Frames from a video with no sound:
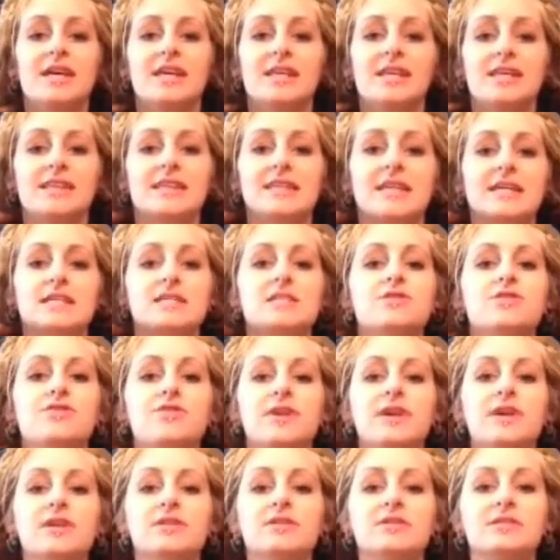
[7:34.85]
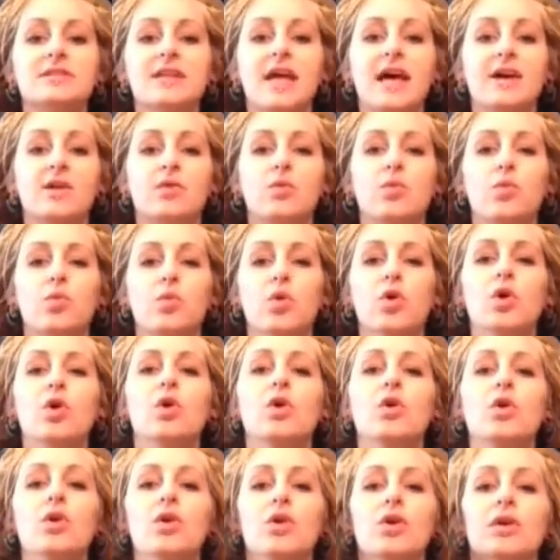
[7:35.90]
this feels like
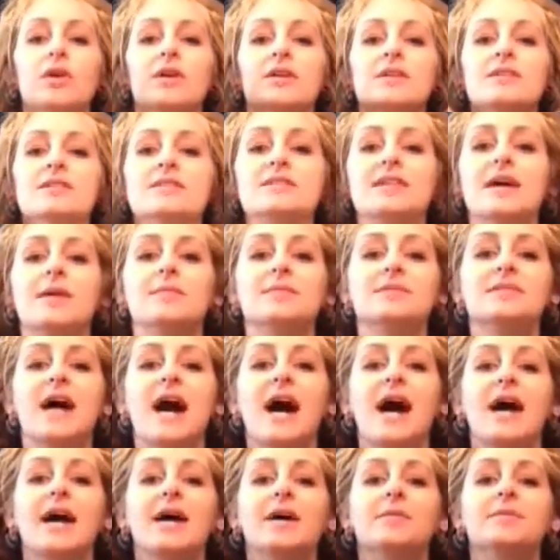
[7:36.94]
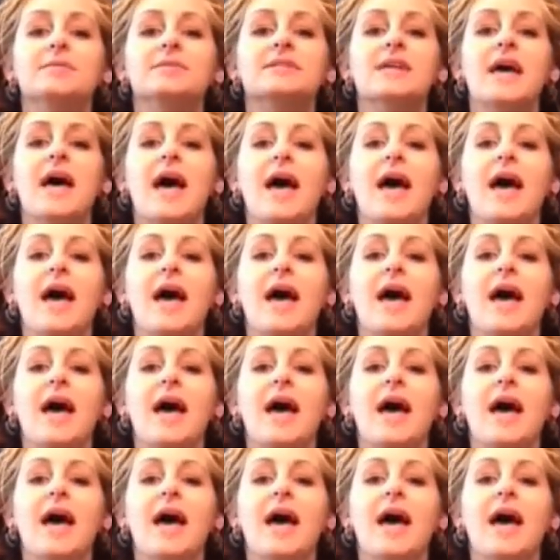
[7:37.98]
wool sometimes.